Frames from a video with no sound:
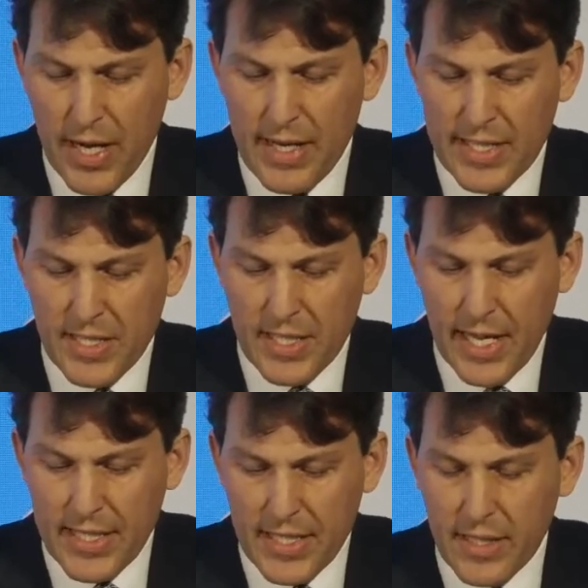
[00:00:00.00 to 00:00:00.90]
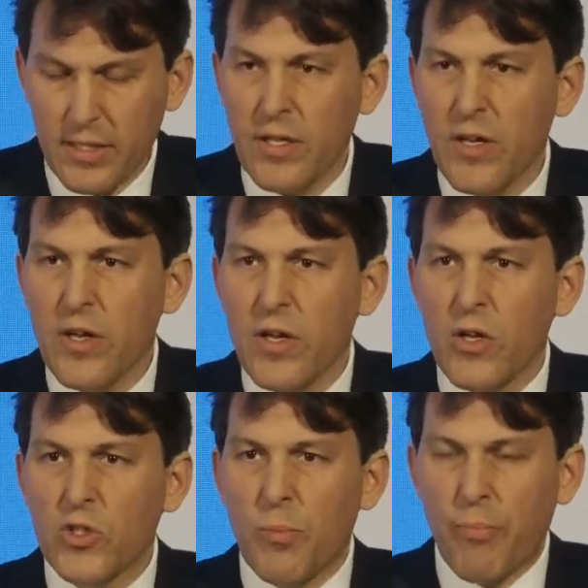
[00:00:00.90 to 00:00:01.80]
by legislating
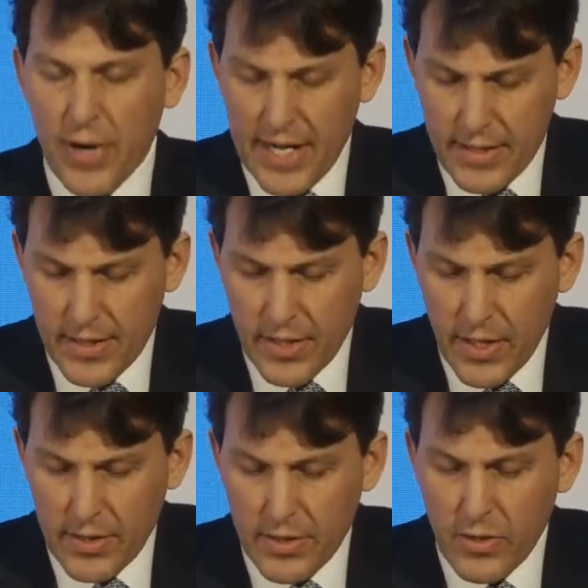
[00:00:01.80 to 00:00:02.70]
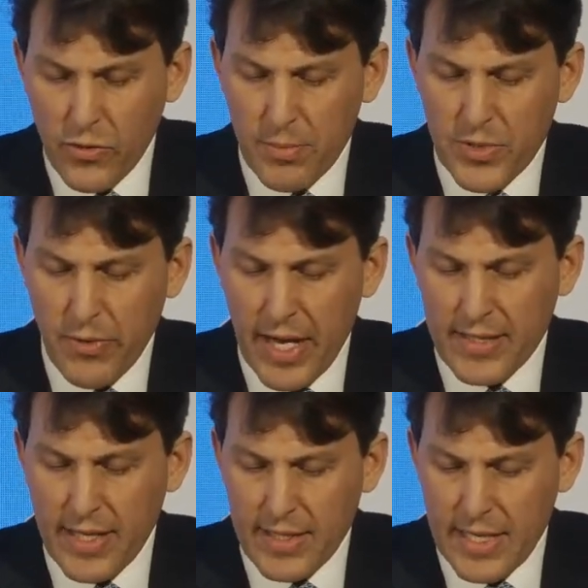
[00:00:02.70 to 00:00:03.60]
to bring certain crypto
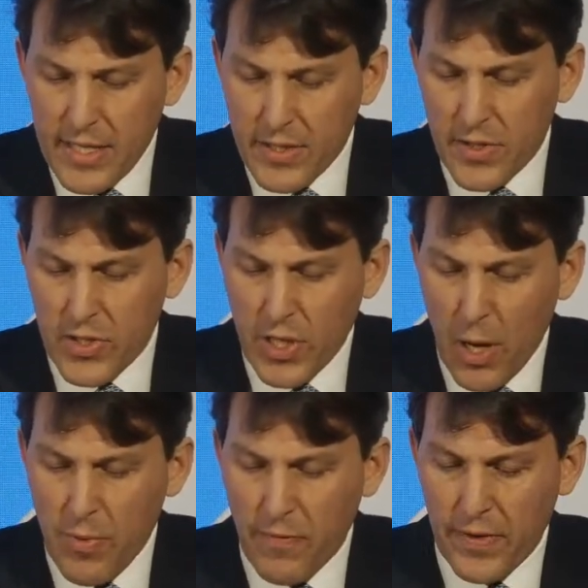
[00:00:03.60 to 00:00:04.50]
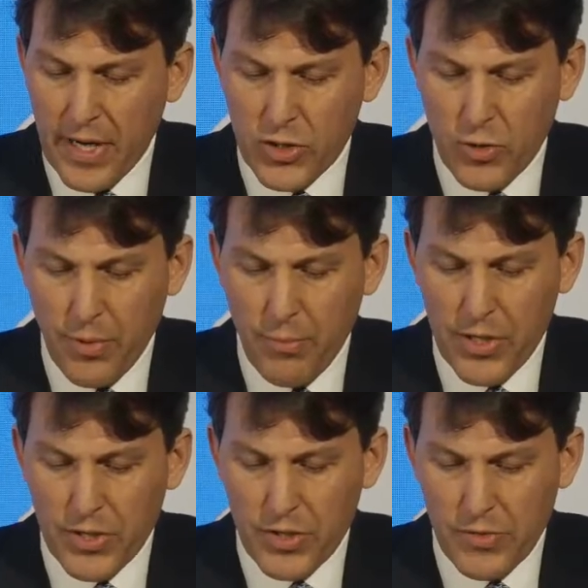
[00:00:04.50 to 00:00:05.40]
assets into the scope of financial
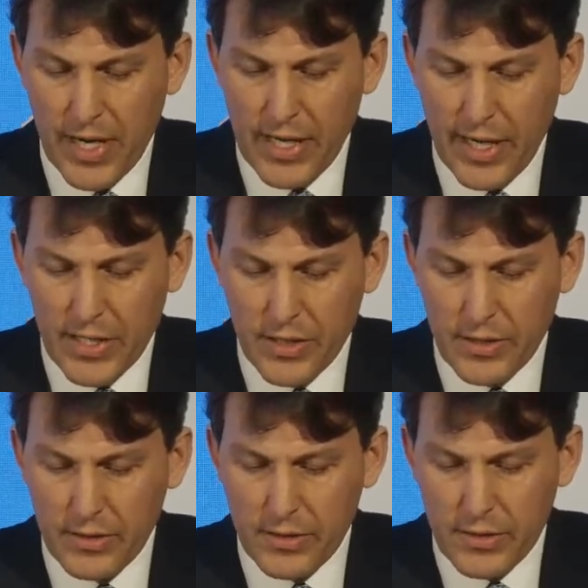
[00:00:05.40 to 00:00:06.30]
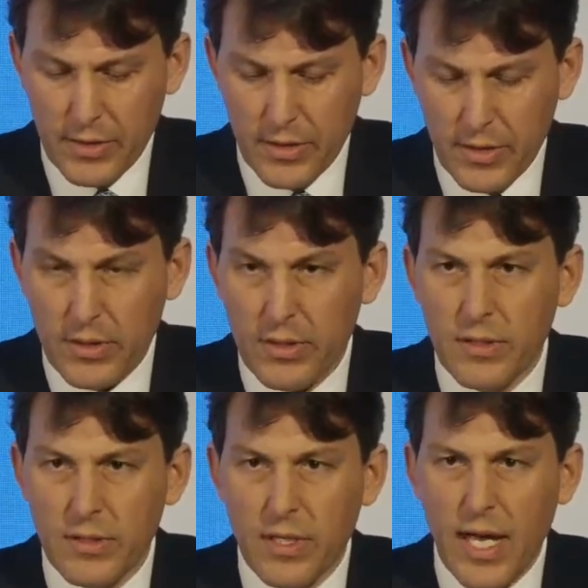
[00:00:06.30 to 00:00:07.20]
promotions regulation.
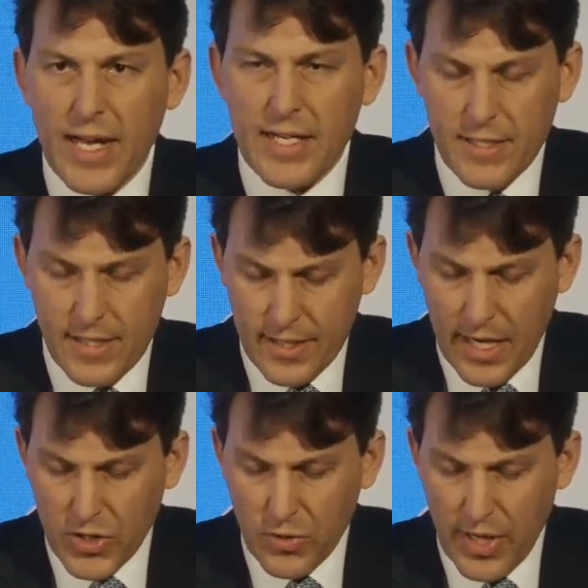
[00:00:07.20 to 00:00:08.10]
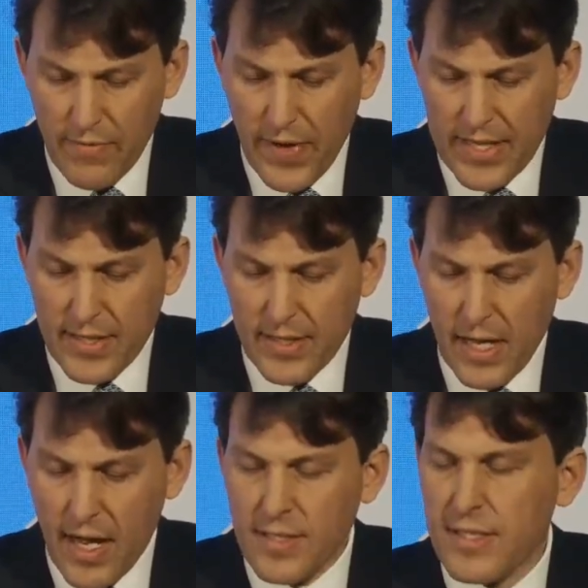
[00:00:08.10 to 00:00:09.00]
And it's essential that
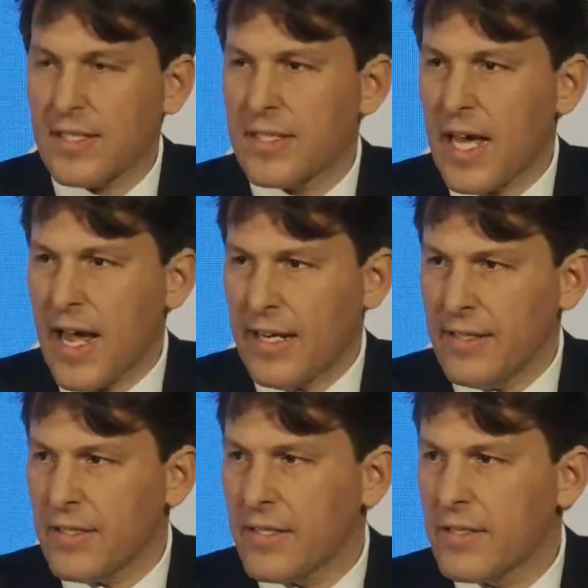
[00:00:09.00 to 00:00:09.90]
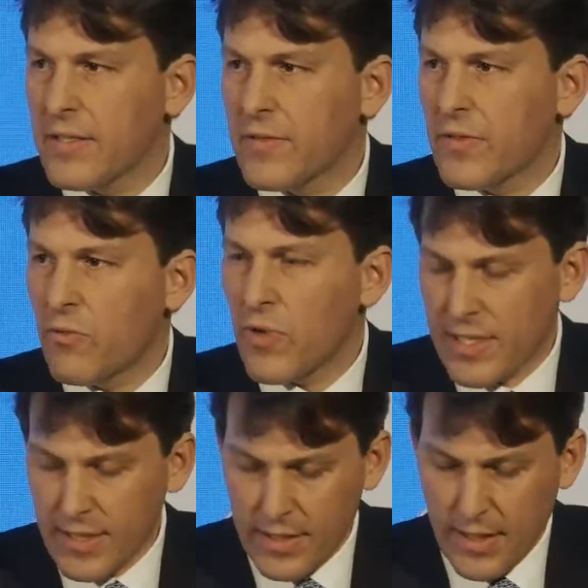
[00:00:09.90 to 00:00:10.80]
investors understand the
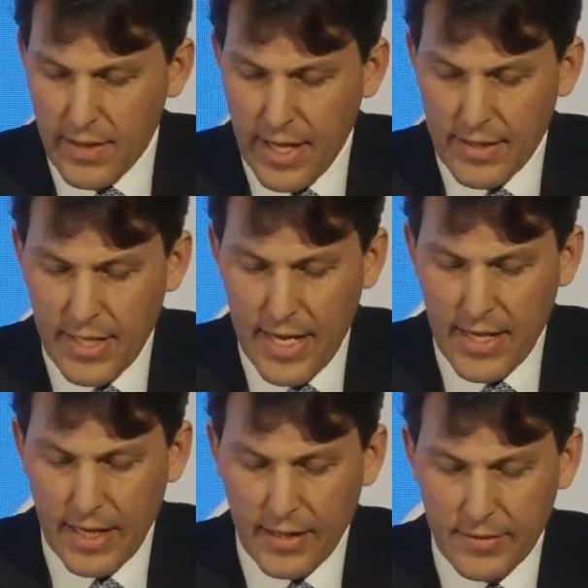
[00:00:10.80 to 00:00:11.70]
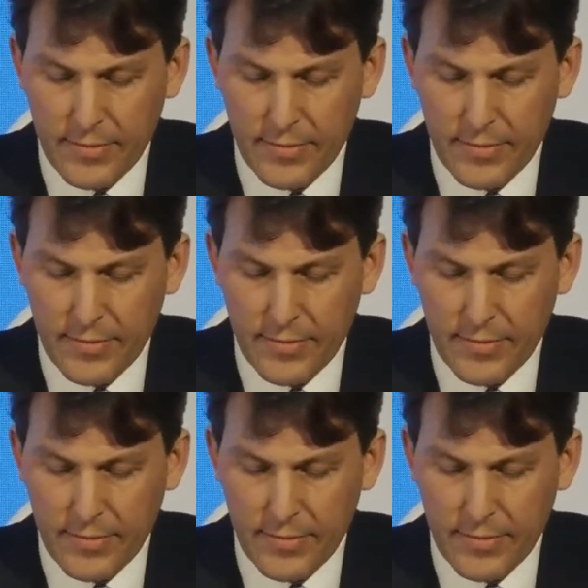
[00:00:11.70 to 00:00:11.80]
risks that they are taking.